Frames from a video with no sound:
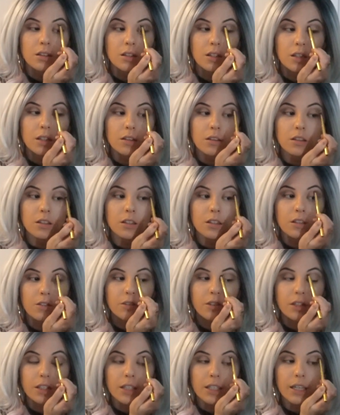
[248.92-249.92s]
They look
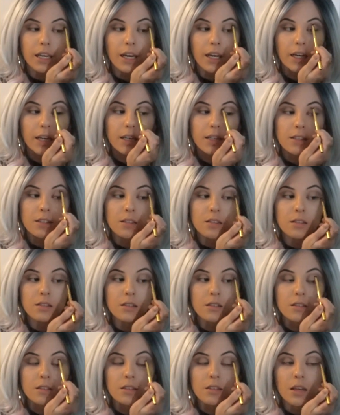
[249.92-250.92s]
really nice.
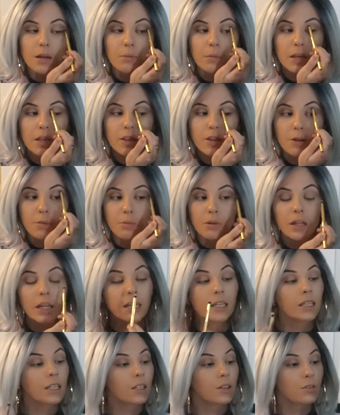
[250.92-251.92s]
I mean, they're
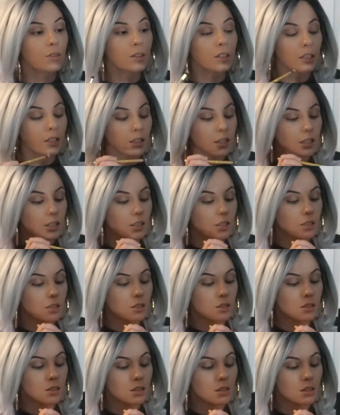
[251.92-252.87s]
blending really good,